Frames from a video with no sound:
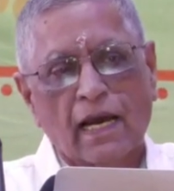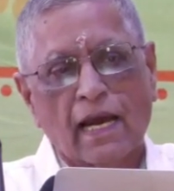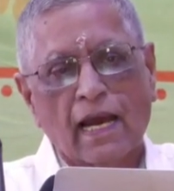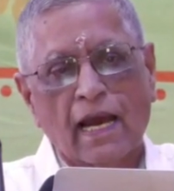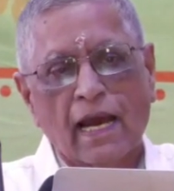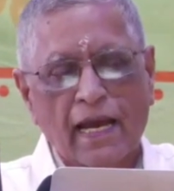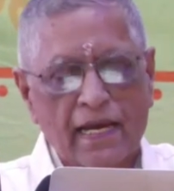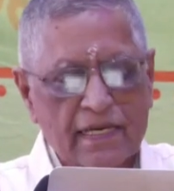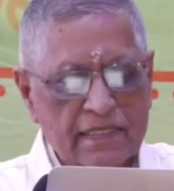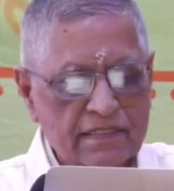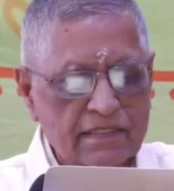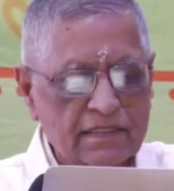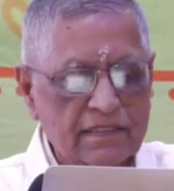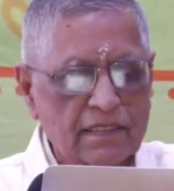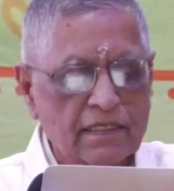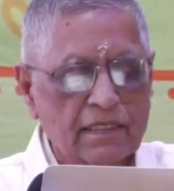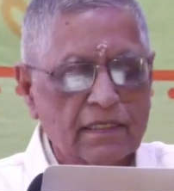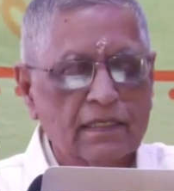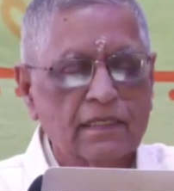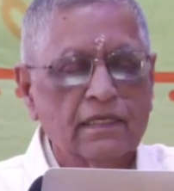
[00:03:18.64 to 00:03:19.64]
as
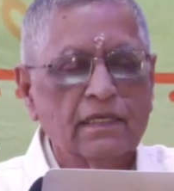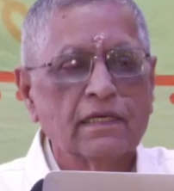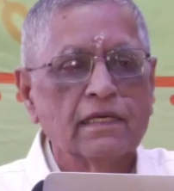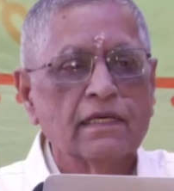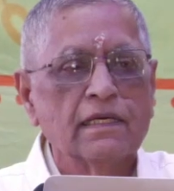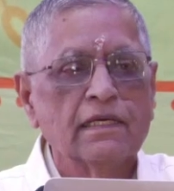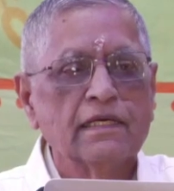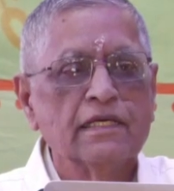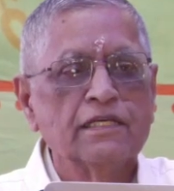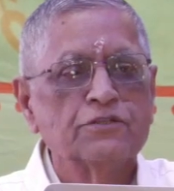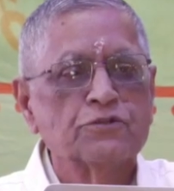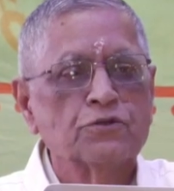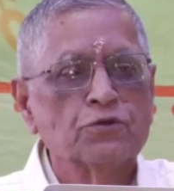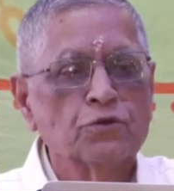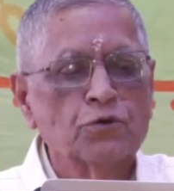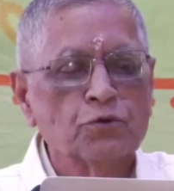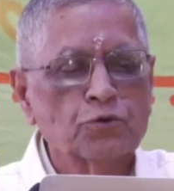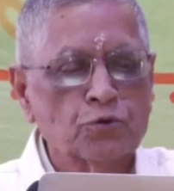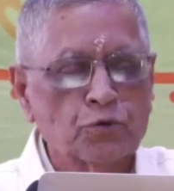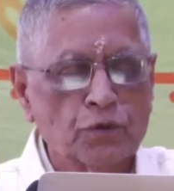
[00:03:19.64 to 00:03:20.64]
is
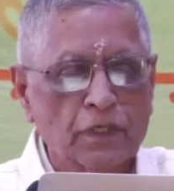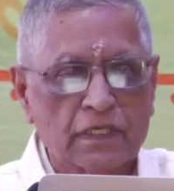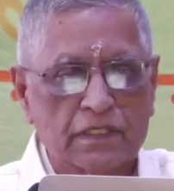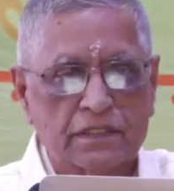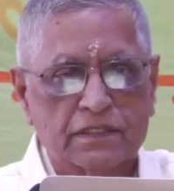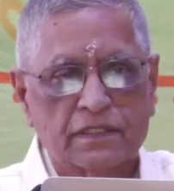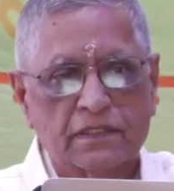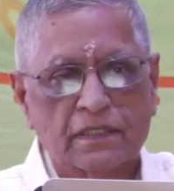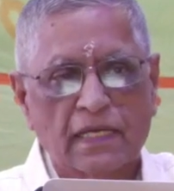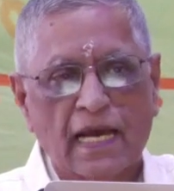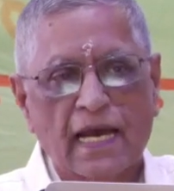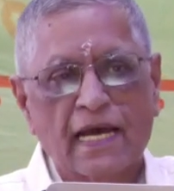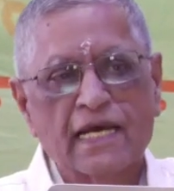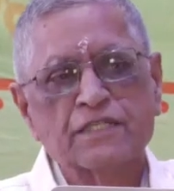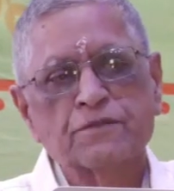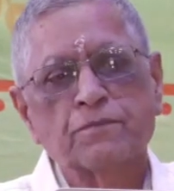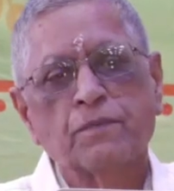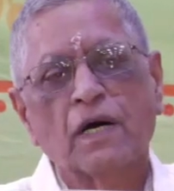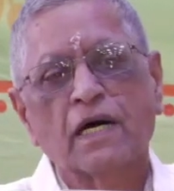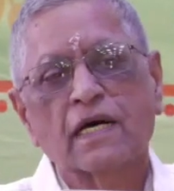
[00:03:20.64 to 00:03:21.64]
known to us, as
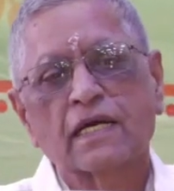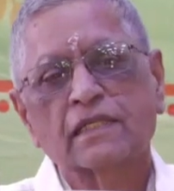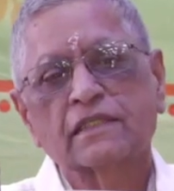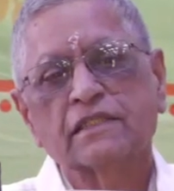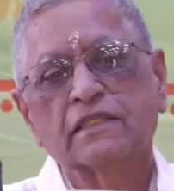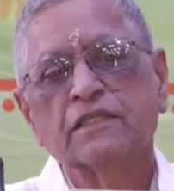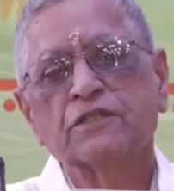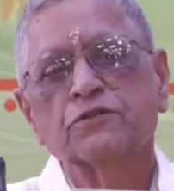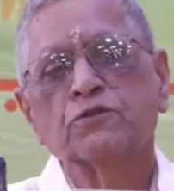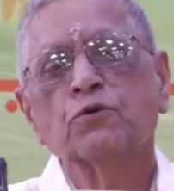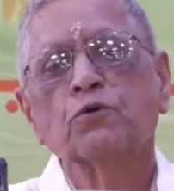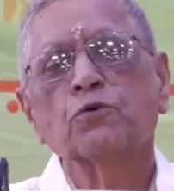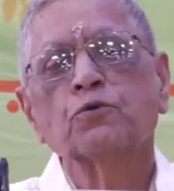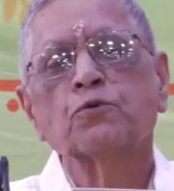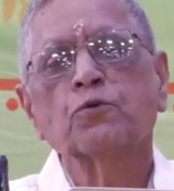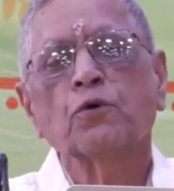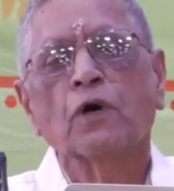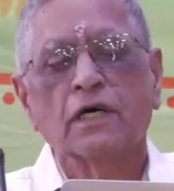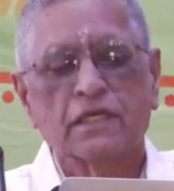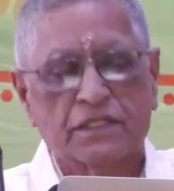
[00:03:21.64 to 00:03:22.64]
Bharat is known
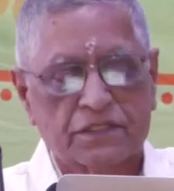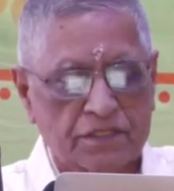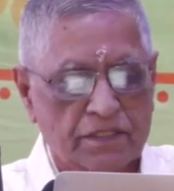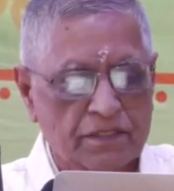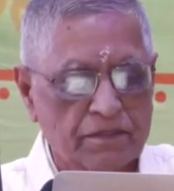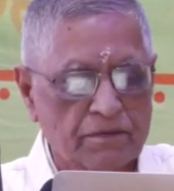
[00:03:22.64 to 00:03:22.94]
to us